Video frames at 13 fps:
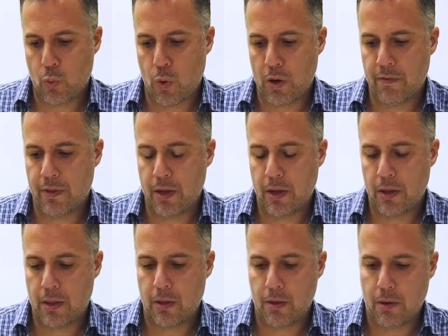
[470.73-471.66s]
one of
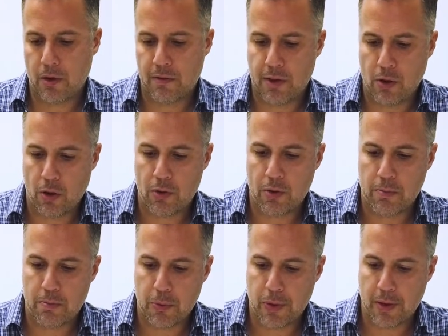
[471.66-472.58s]
the, the, of the other
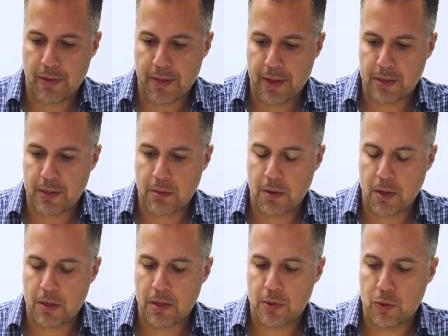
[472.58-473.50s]
important things
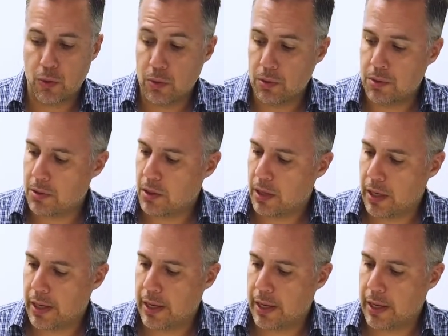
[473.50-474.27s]
about the tools